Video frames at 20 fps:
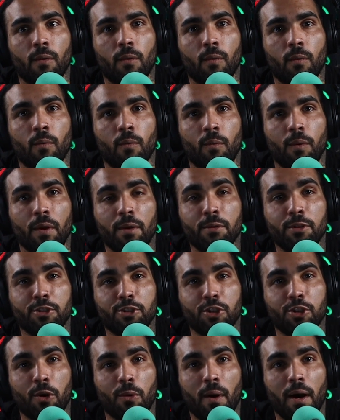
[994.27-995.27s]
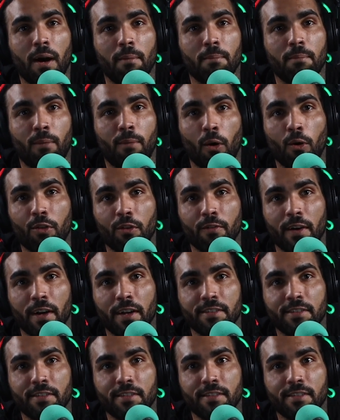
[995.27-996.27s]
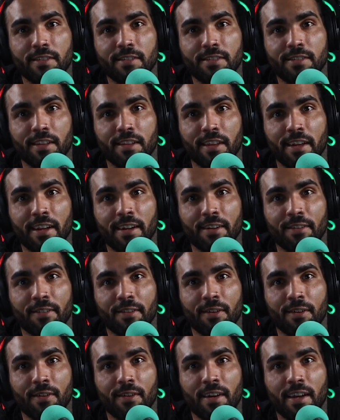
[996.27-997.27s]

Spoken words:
we would show up, both of us, to the interview.